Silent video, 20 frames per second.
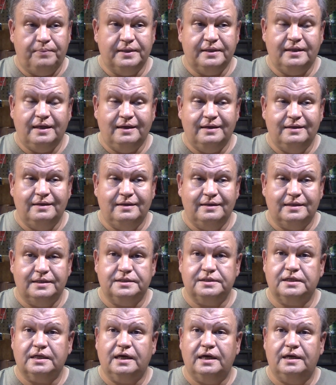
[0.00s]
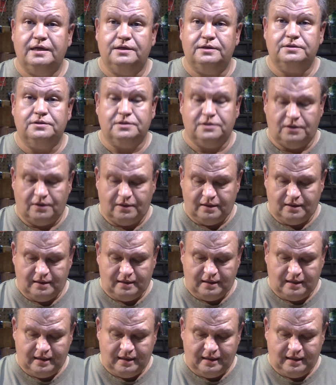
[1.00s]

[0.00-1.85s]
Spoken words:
But then the cicadas start